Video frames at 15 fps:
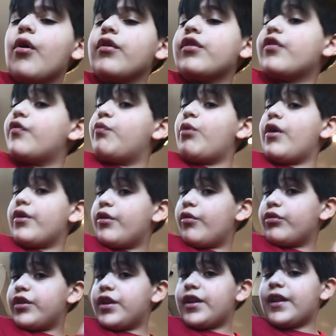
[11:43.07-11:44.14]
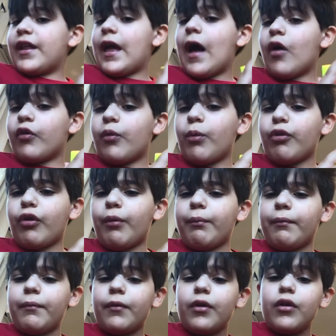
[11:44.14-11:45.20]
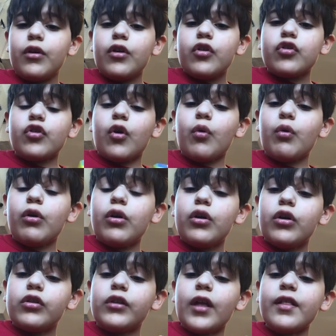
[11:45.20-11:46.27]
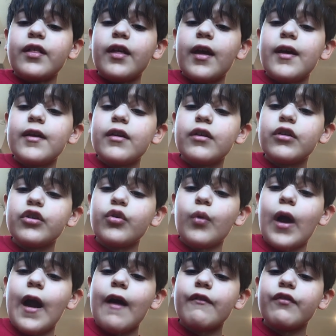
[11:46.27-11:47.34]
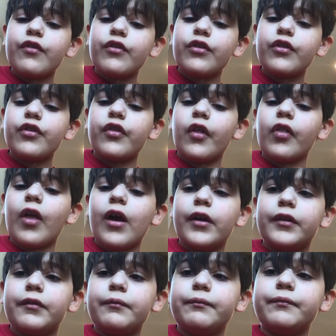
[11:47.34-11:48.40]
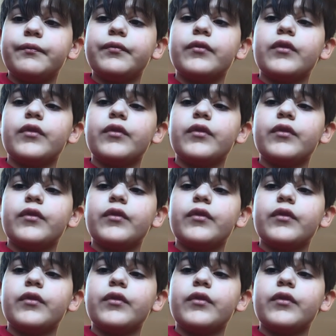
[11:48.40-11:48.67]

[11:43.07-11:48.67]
parts where you'll need an algorithm. So let's say you have the line.